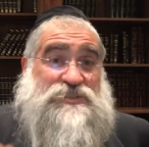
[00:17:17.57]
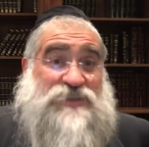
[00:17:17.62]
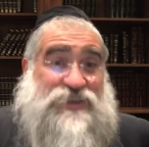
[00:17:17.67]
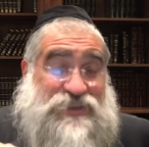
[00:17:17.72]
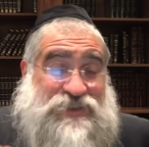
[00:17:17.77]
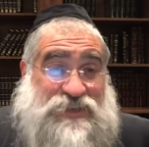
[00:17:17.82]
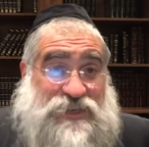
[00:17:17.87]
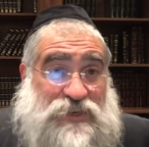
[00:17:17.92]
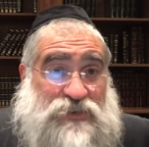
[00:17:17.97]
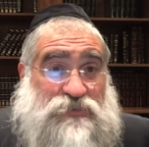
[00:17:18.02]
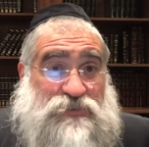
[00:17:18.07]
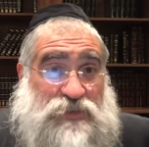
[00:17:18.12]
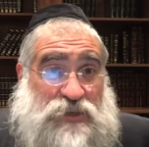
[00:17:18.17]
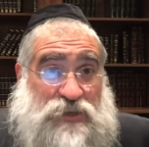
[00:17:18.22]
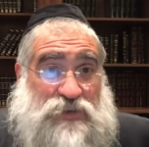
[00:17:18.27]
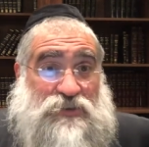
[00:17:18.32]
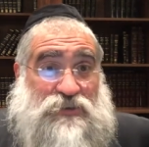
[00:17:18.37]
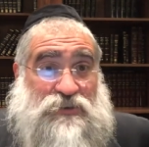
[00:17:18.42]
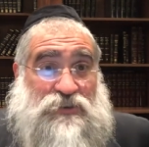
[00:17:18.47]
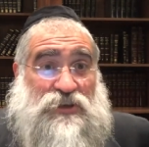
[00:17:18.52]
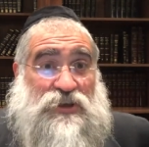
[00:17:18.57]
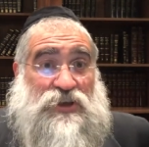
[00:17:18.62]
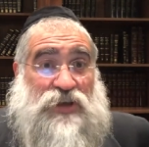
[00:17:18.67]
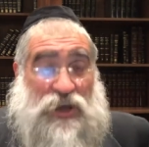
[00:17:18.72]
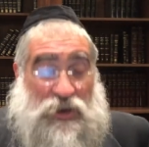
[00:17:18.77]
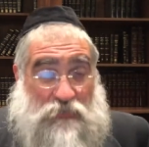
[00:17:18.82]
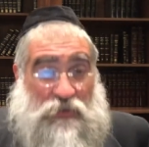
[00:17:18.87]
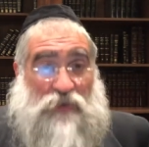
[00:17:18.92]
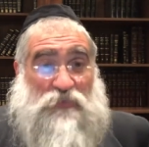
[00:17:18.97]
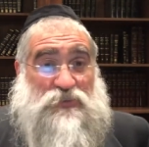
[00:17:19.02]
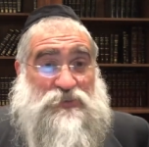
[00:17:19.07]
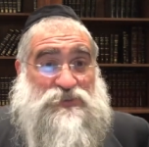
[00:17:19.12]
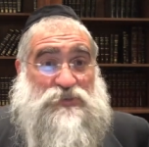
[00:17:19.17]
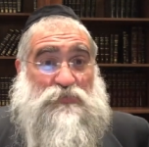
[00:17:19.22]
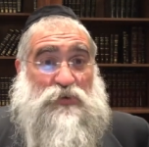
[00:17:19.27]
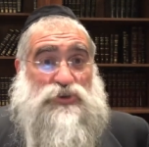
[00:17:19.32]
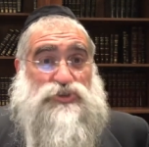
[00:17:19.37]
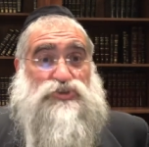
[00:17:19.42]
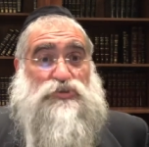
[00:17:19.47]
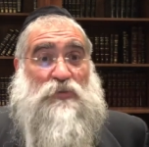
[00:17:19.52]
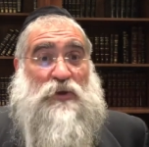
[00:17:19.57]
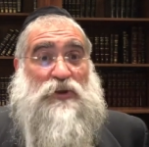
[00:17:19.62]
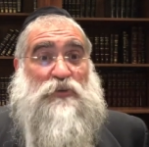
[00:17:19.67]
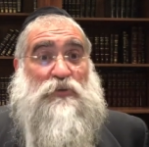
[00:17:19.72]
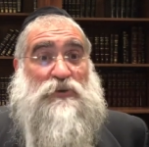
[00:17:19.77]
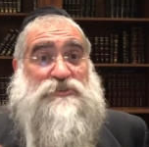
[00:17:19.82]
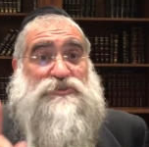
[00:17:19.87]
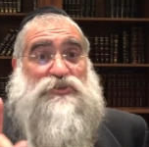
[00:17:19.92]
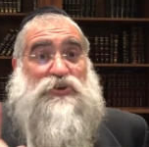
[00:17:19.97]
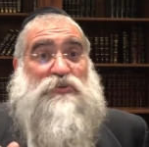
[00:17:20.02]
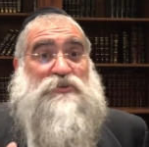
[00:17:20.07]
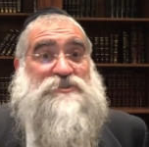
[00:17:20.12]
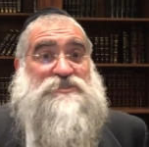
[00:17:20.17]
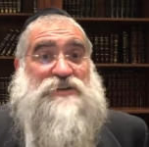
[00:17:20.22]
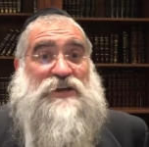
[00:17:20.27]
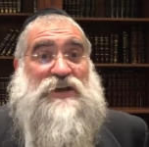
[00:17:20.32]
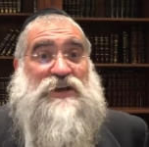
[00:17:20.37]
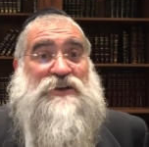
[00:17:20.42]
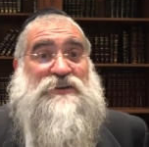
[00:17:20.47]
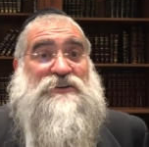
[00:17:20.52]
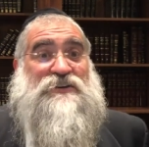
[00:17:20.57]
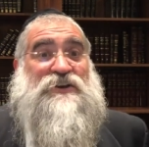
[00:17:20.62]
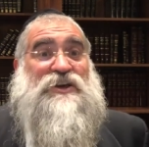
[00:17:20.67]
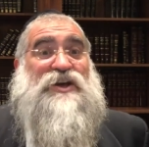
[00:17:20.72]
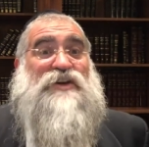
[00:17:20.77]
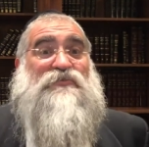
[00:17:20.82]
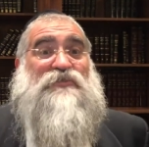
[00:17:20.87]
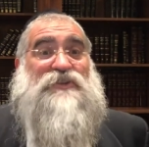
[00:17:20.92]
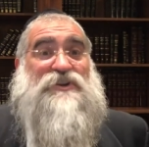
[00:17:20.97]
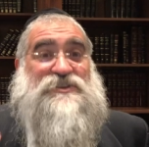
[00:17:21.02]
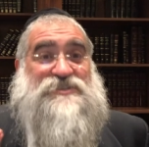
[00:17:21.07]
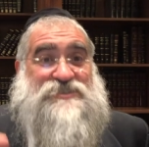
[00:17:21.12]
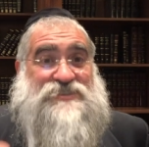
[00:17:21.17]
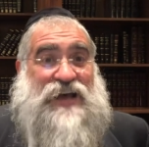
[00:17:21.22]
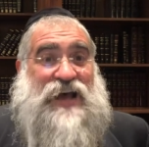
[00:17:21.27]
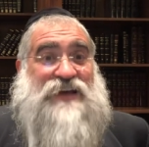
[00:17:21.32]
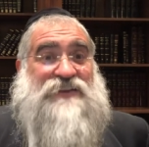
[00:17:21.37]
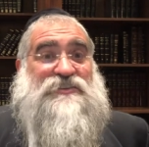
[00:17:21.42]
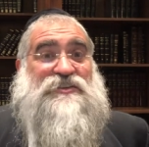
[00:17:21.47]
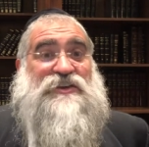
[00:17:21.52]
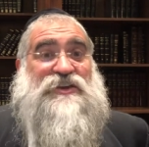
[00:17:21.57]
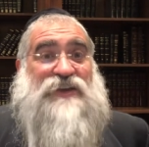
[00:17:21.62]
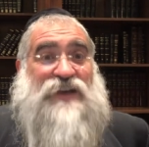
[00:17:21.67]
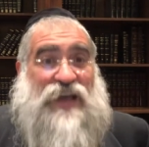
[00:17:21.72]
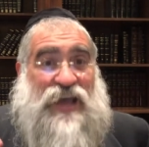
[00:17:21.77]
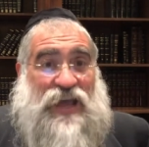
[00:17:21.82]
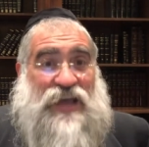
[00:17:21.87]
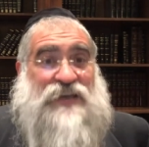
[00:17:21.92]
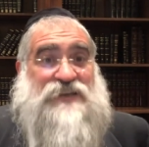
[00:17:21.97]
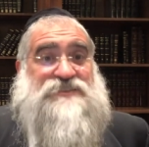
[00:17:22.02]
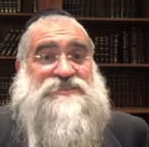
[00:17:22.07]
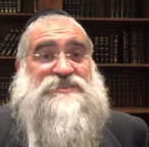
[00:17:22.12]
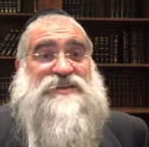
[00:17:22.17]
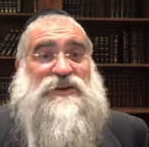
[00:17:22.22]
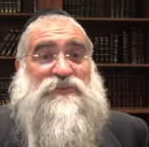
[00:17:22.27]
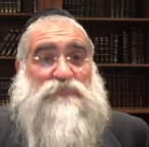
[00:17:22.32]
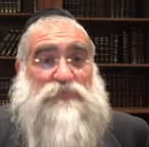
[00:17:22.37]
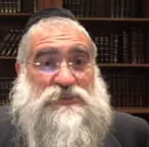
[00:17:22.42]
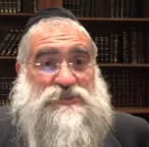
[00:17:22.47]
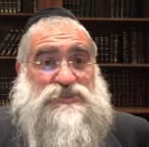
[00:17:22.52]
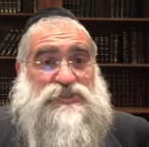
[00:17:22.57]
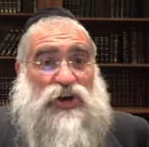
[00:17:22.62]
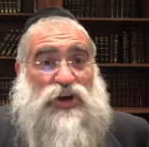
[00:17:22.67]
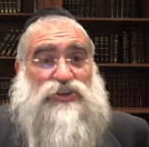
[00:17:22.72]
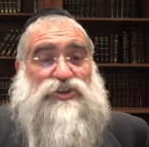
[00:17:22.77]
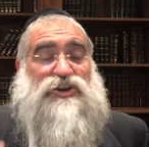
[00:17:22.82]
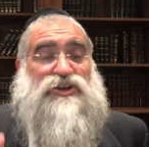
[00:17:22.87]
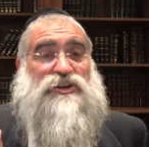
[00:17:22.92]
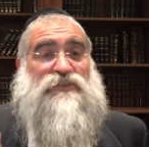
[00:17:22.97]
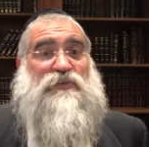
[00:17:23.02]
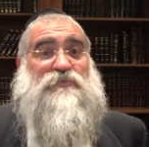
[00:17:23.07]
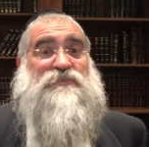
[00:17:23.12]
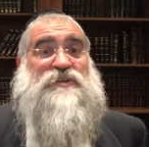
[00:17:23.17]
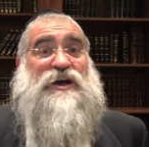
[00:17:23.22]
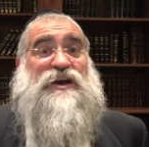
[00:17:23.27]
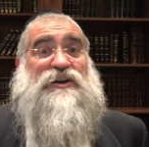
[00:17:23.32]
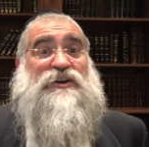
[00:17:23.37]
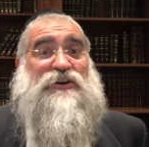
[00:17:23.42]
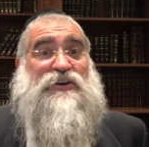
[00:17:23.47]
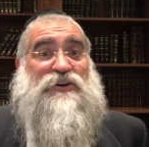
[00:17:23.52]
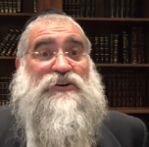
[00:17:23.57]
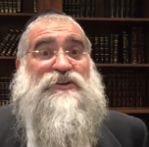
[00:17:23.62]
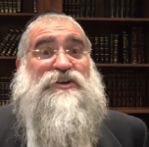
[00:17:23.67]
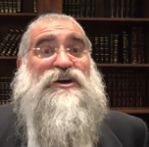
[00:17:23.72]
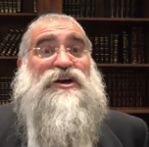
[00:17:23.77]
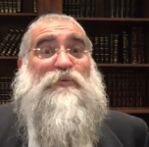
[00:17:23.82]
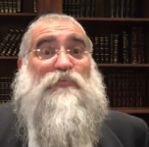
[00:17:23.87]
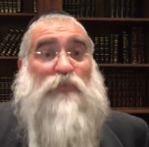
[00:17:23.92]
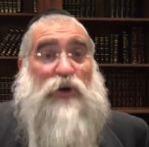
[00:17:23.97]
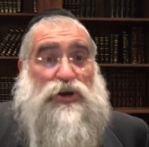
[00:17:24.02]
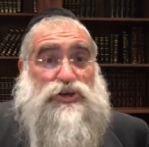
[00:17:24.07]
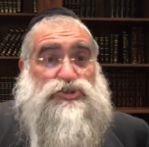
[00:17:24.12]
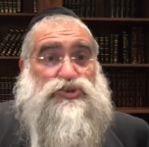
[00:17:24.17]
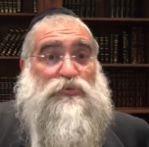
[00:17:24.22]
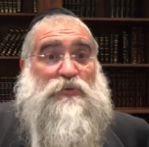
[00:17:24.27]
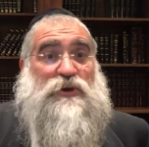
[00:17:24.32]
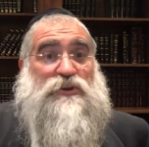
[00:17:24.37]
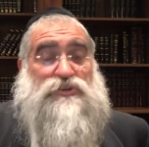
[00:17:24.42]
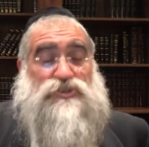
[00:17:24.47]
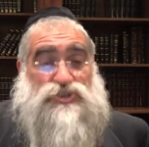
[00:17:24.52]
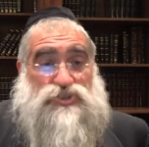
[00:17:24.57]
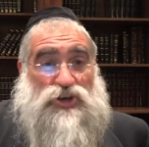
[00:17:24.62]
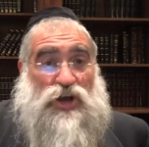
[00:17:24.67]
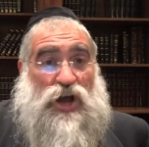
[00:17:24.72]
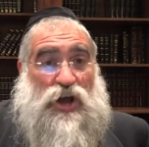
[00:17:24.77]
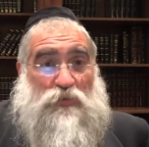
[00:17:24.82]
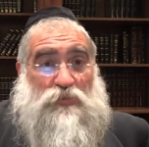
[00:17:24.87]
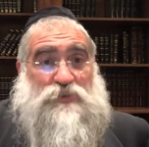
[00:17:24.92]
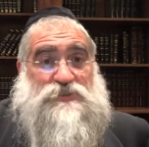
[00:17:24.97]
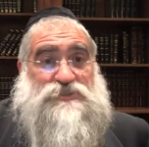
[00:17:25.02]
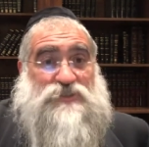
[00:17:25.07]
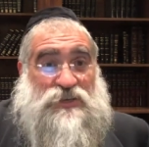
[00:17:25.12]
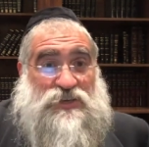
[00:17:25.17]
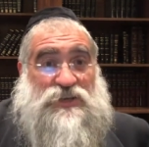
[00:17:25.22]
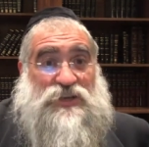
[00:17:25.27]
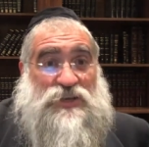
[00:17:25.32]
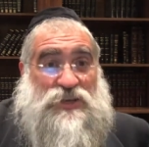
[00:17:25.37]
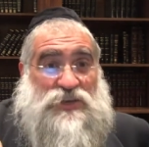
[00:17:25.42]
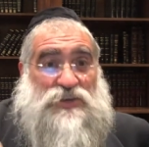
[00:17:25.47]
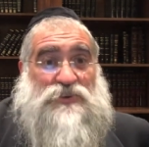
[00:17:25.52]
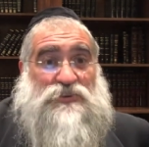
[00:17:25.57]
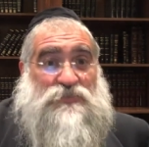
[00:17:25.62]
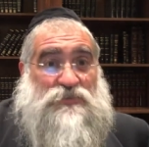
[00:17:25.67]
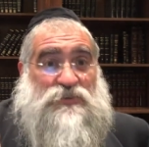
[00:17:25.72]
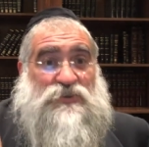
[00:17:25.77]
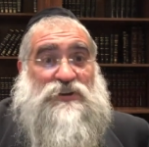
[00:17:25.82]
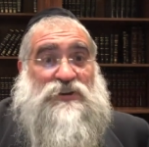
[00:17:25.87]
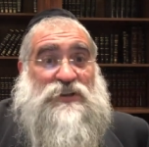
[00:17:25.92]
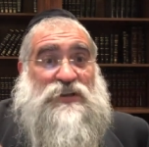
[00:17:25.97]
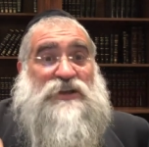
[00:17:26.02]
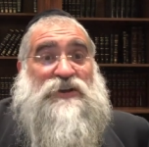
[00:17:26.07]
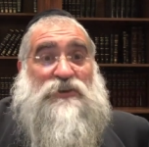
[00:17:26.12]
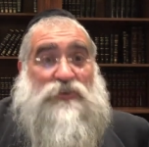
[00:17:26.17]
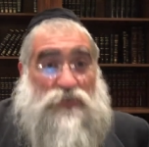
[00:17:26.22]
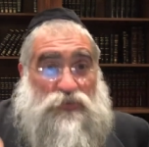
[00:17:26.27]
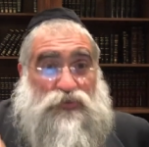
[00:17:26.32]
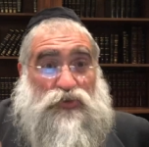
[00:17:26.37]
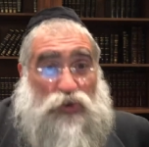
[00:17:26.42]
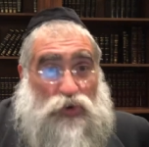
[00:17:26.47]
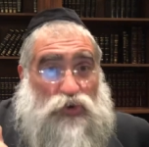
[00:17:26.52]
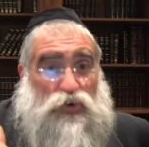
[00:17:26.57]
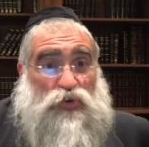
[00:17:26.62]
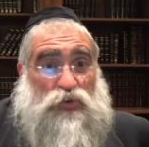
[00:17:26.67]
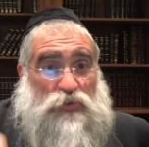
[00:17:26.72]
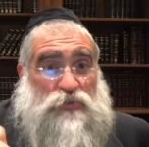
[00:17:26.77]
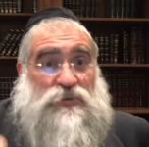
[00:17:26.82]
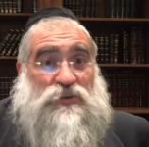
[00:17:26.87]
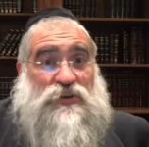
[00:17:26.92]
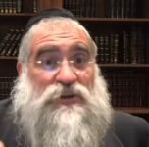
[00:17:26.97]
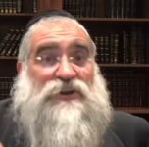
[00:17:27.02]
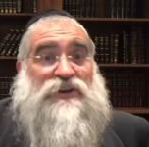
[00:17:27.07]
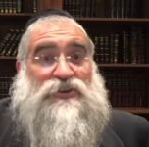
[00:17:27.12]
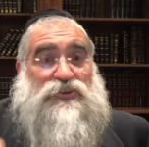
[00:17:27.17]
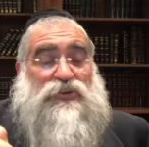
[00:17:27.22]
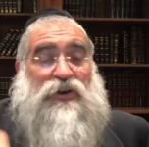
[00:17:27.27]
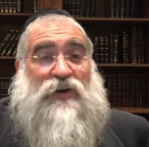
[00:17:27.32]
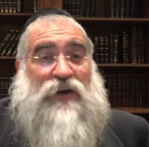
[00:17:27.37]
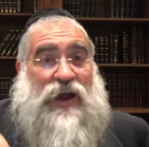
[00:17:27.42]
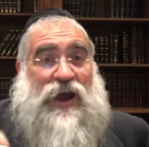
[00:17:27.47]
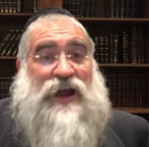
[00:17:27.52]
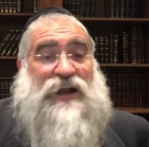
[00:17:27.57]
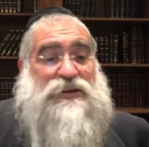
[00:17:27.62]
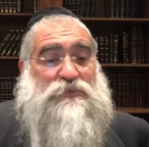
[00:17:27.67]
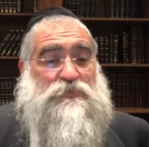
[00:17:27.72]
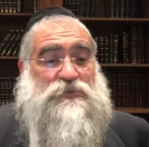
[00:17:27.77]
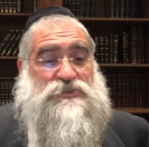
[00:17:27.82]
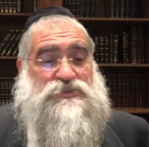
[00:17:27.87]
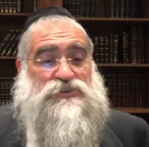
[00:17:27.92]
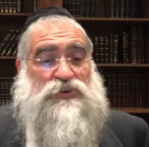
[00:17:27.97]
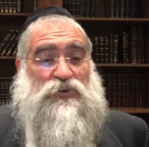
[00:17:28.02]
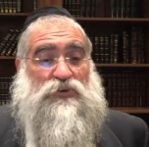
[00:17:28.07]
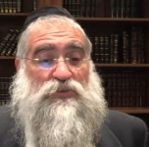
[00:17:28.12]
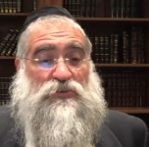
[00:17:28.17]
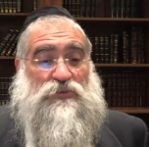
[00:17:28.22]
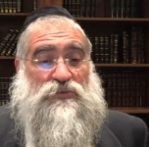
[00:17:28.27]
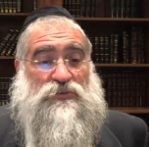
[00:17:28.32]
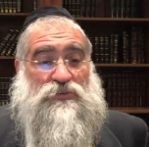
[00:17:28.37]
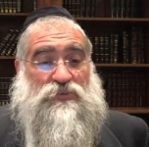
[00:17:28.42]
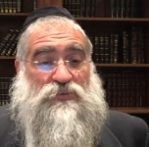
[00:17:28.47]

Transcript: clearly, in reference to Moshe Rabbeinu, what does the Torah say? V'nasati eseb techa. Moshe Rabbeinu's job was to give food to our animal soul.